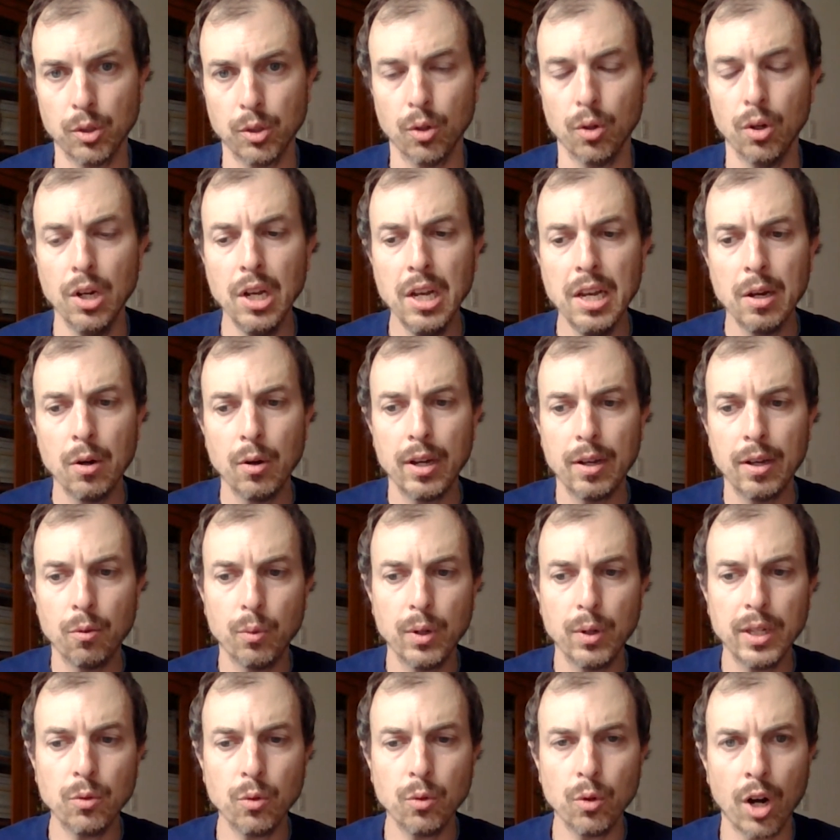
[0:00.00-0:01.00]
So
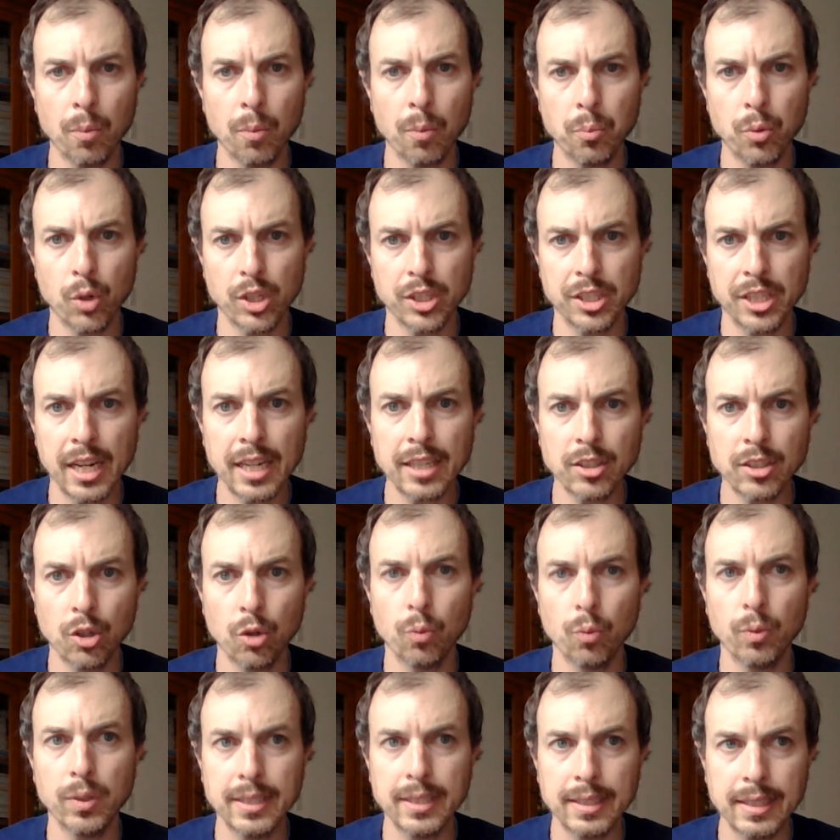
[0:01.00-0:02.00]
with our
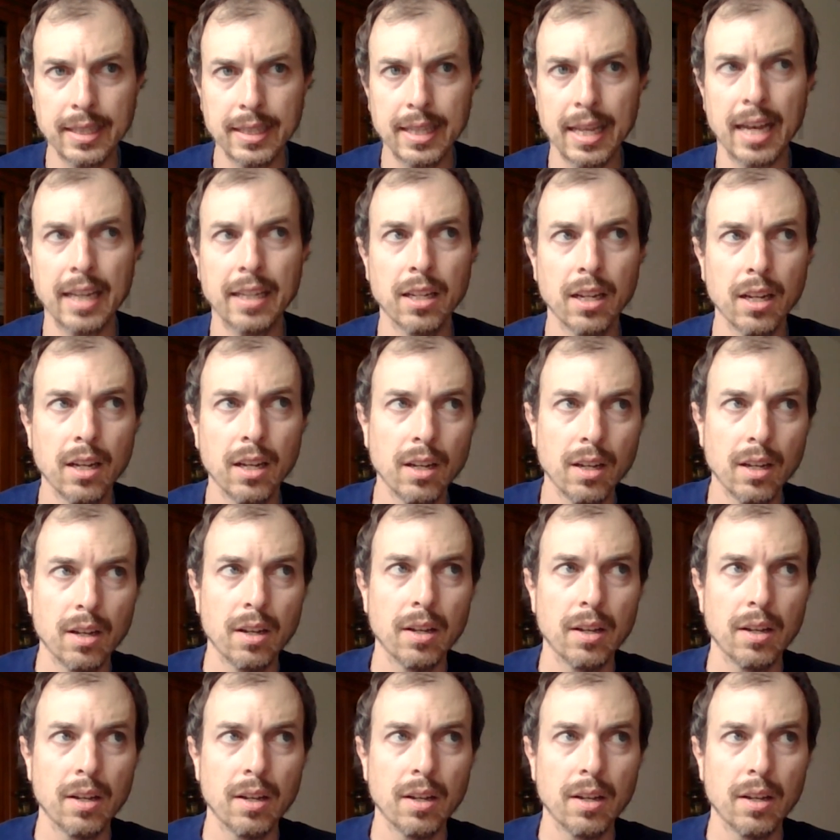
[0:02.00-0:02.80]
projection, we see that